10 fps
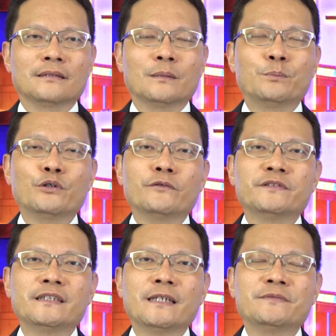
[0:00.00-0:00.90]
The book
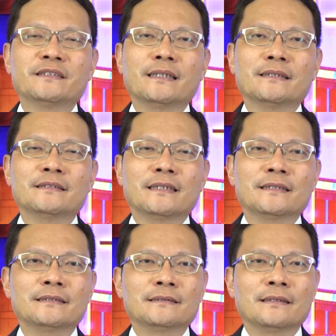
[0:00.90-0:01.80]
of James tells
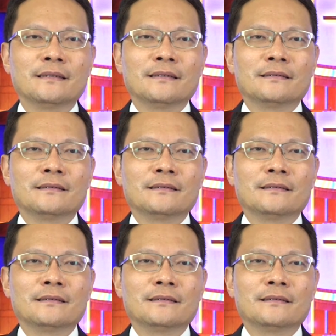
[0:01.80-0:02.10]
us